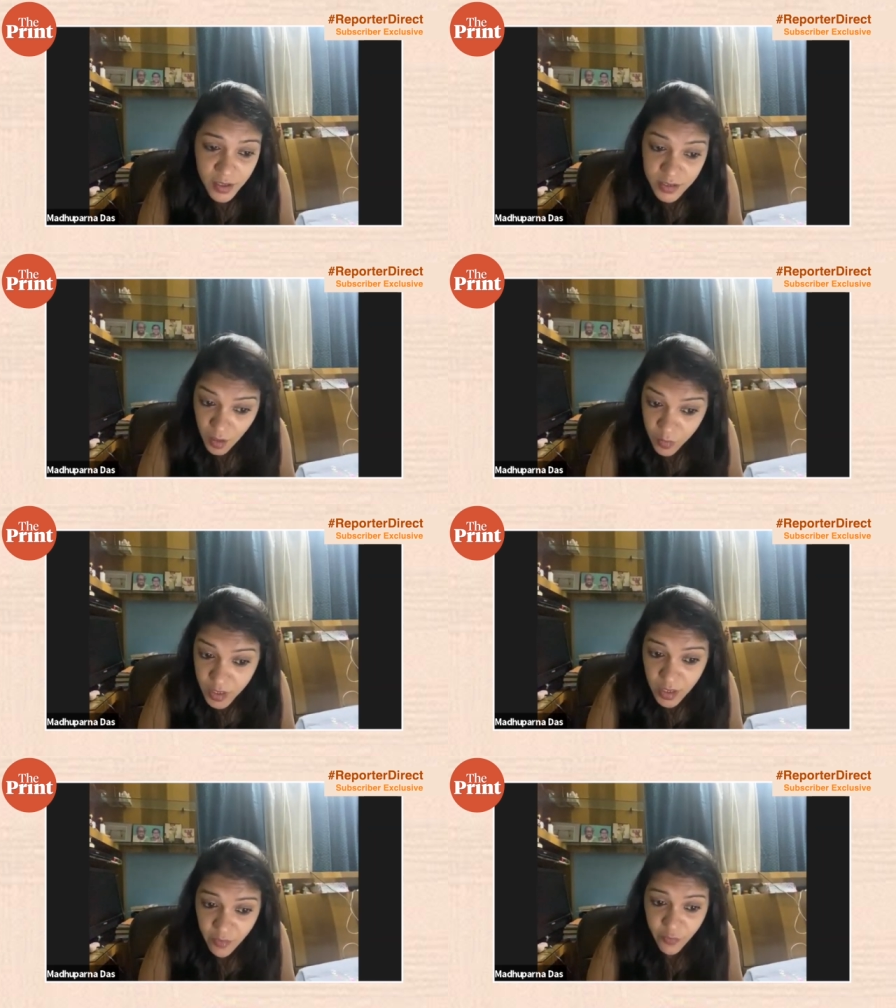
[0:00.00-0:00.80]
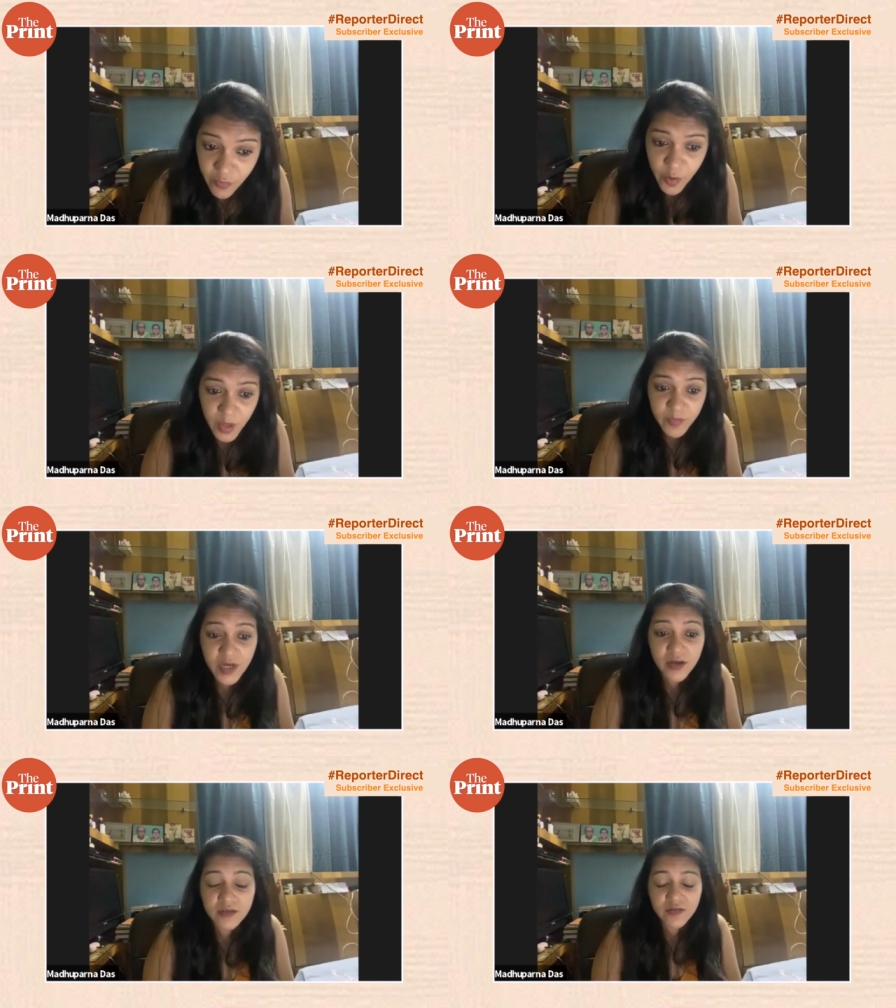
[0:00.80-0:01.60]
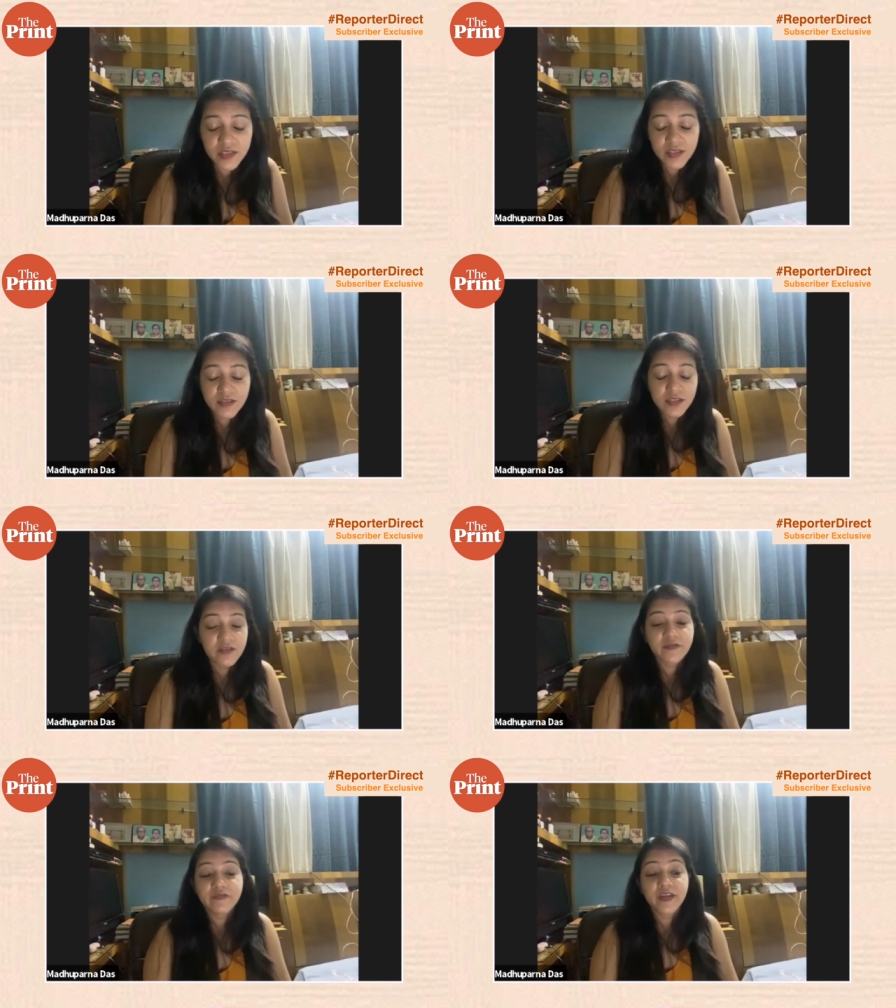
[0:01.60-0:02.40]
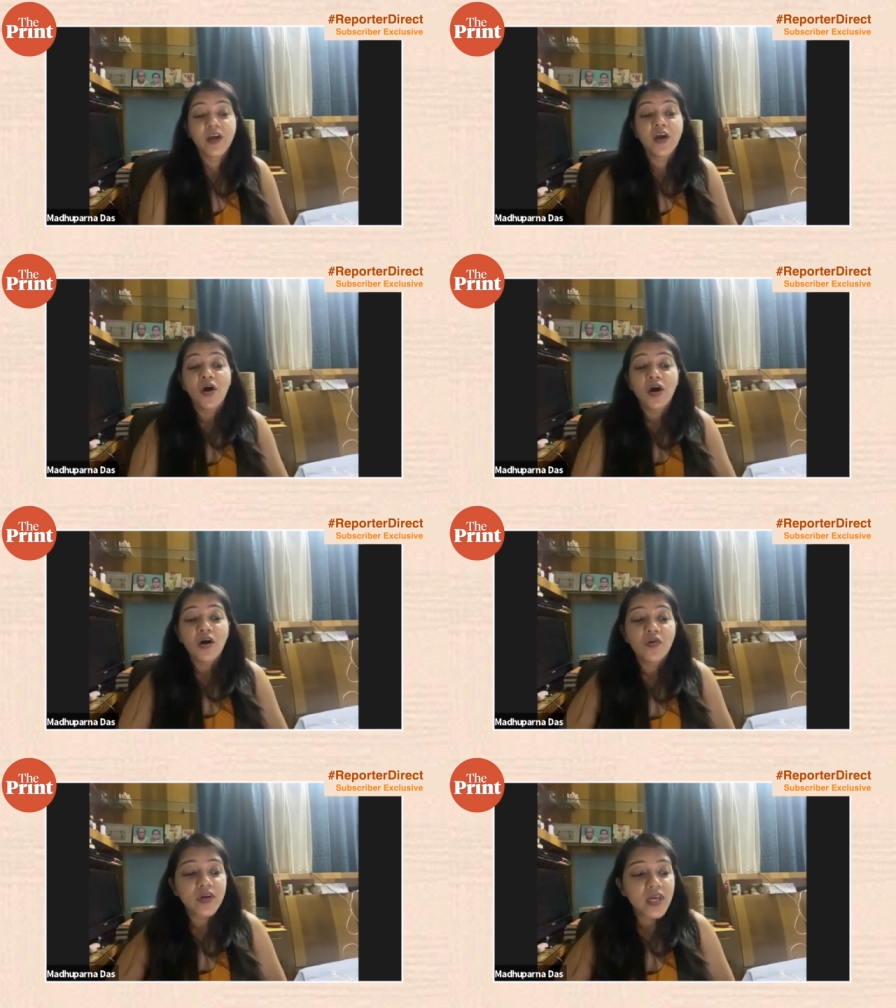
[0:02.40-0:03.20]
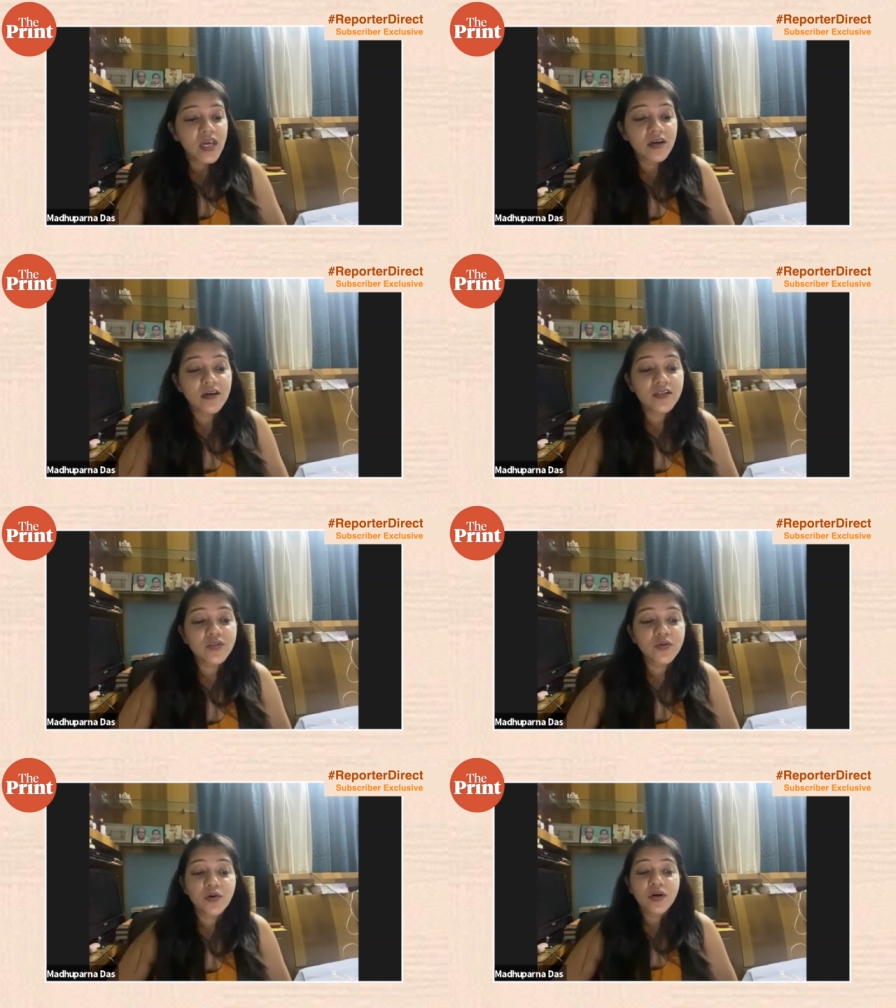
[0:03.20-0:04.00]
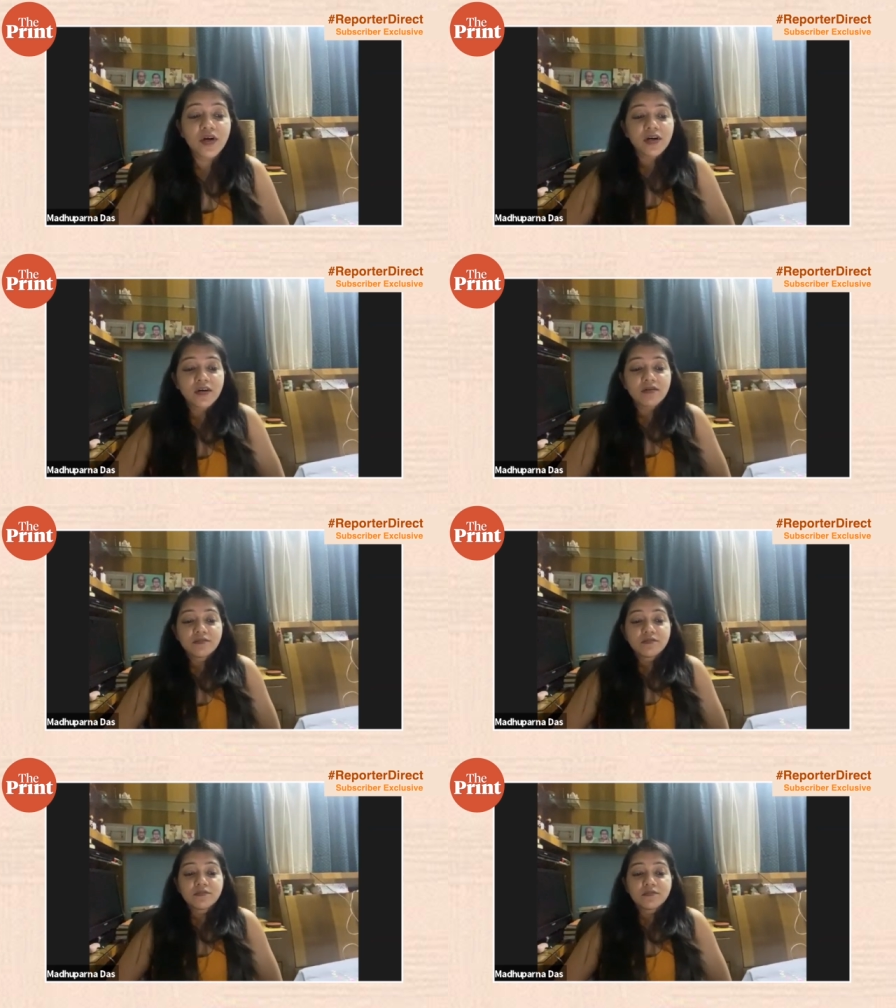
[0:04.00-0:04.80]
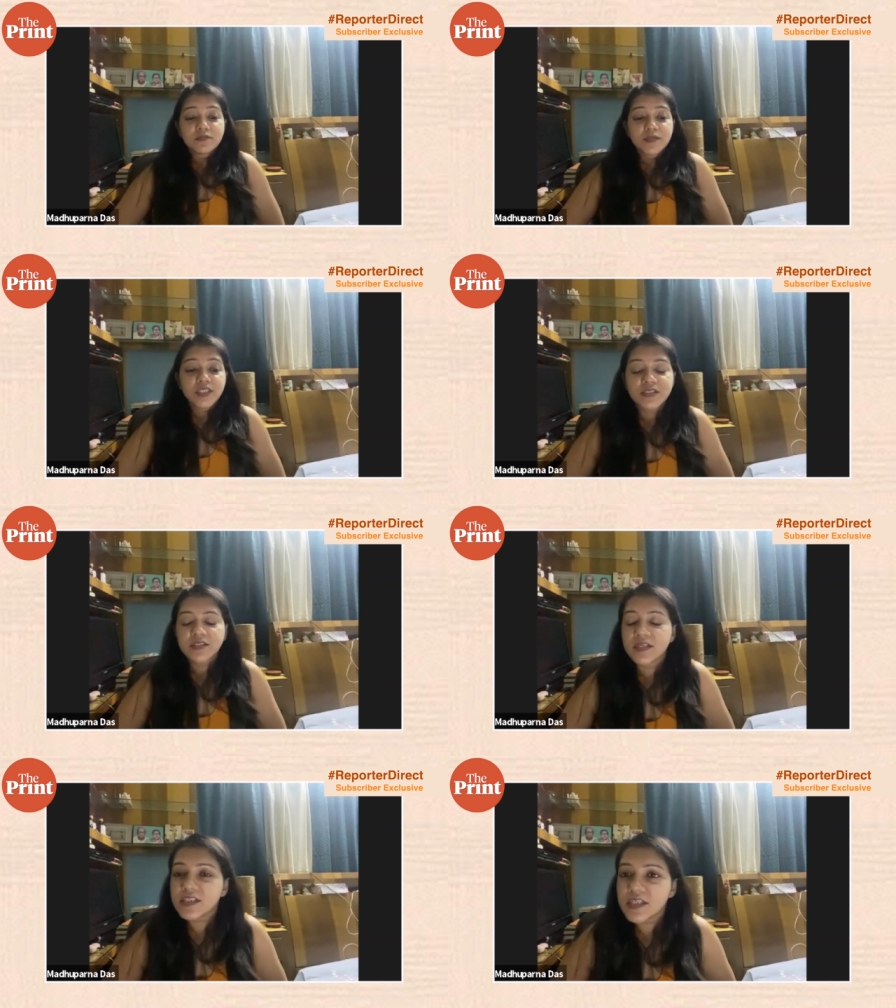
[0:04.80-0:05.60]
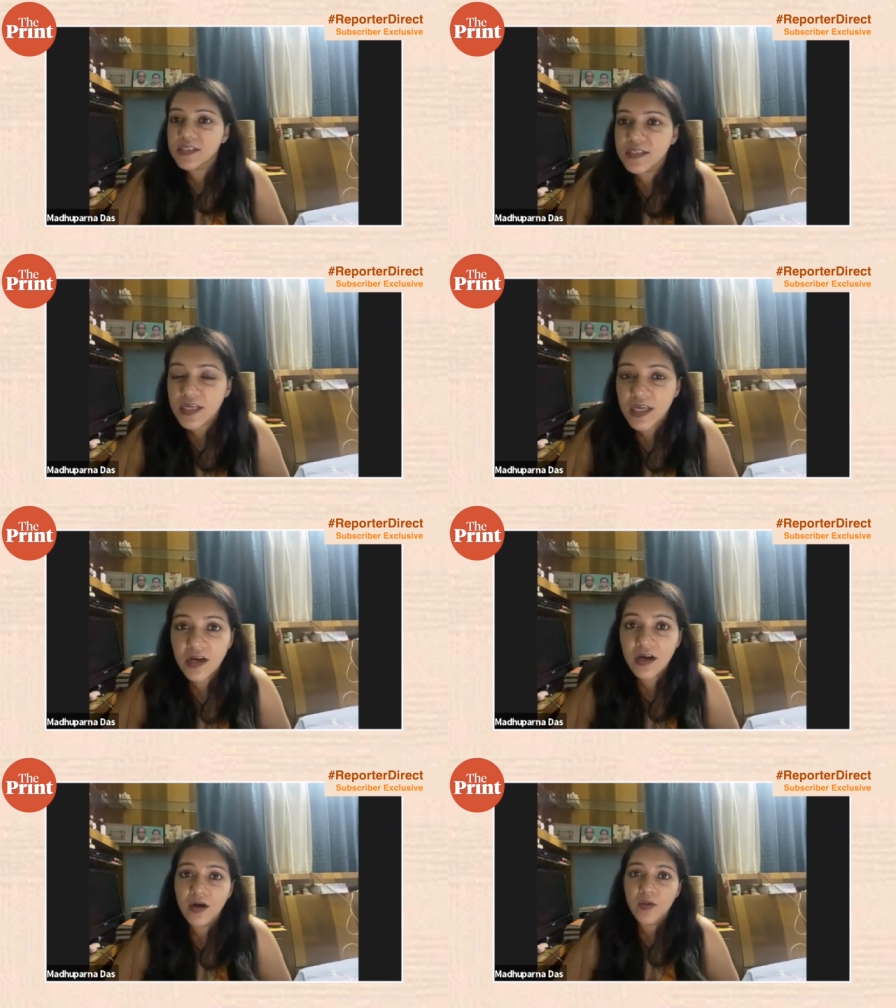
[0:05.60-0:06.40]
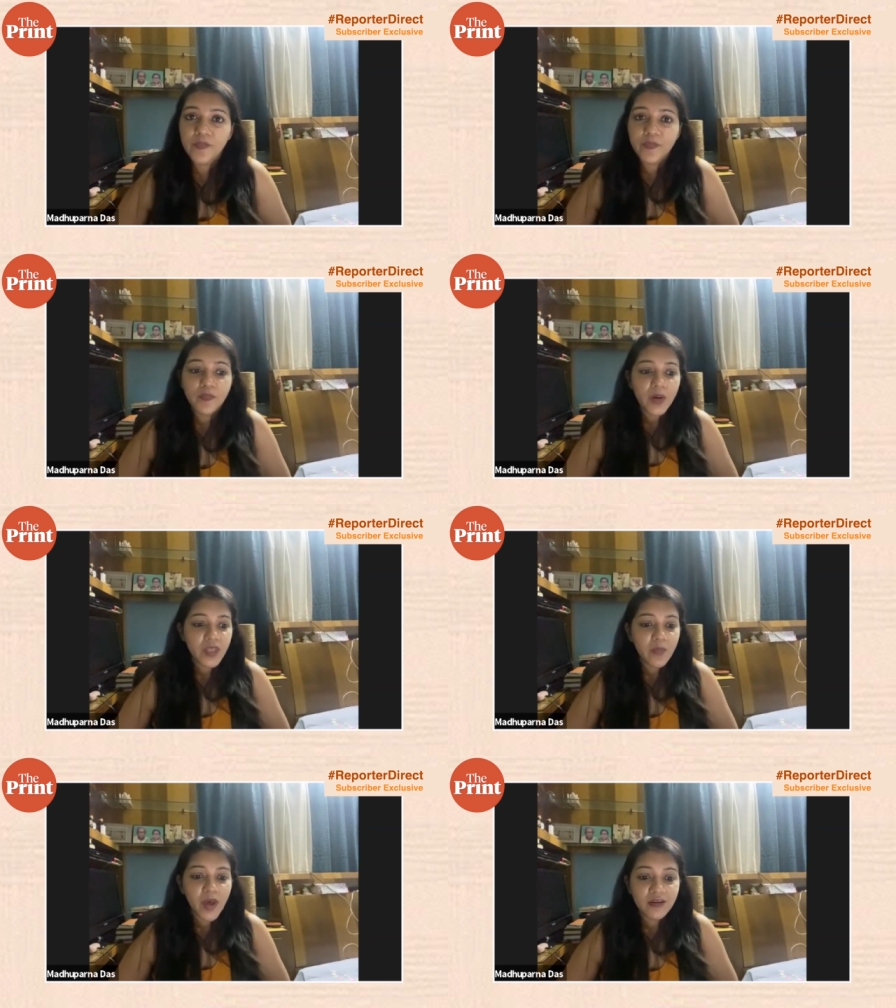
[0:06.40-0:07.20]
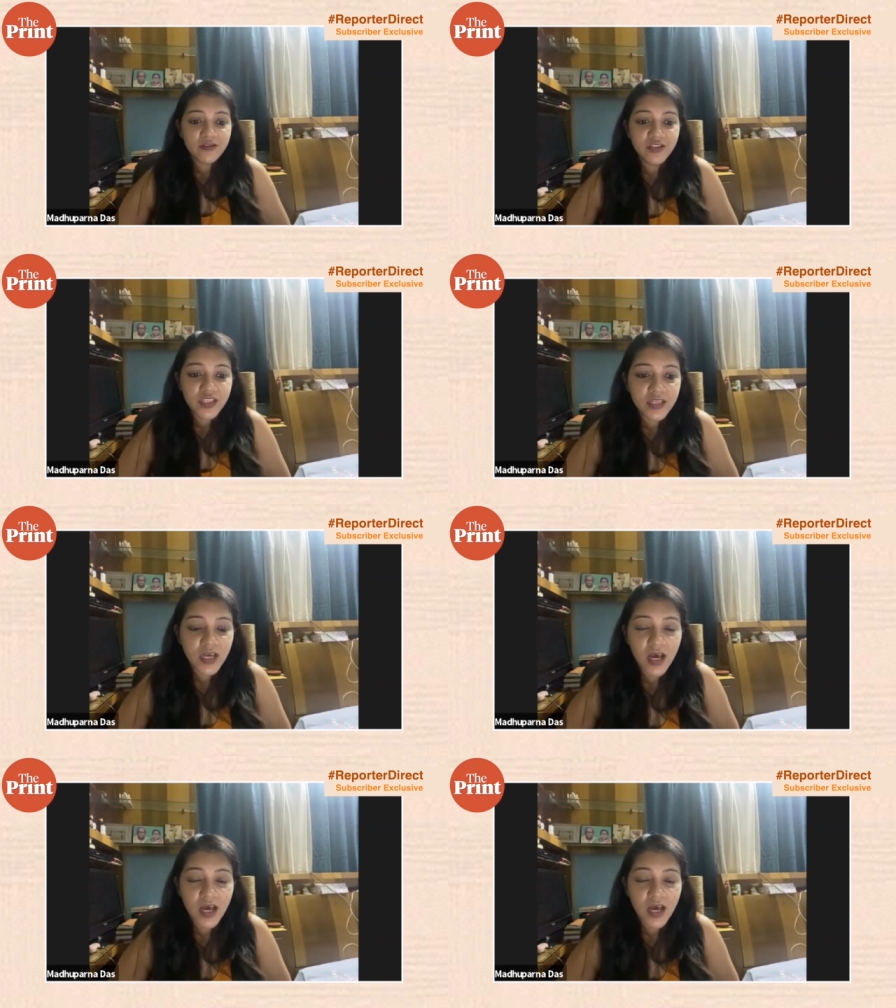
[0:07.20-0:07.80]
South India for Mamata's recent telephoning? Okay, uh, so uh, Sanjit C. Um, Mamata Banerjee